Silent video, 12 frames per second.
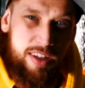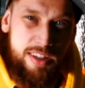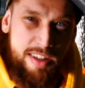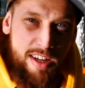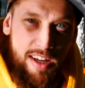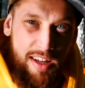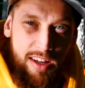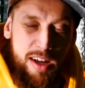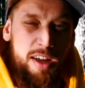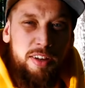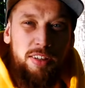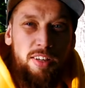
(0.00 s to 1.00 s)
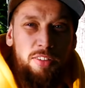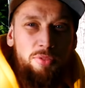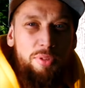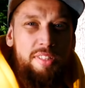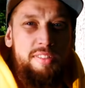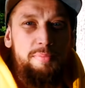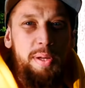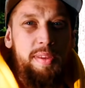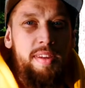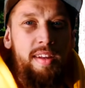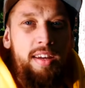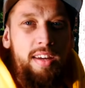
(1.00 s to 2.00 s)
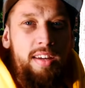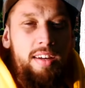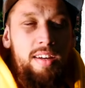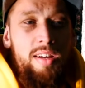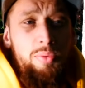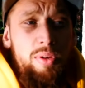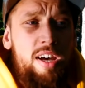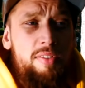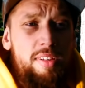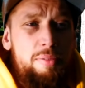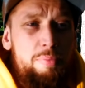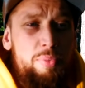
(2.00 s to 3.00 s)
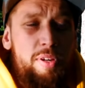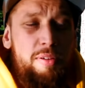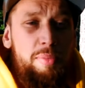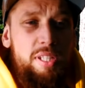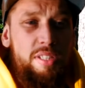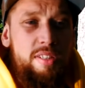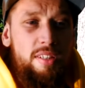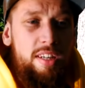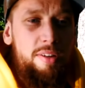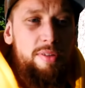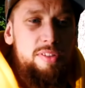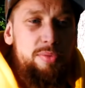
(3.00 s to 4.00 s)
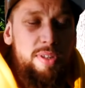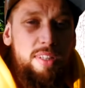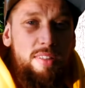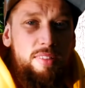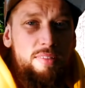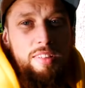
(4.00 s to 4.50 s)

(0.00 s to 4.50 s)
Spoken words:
in other countries, but we have it pretty much here in Sweden.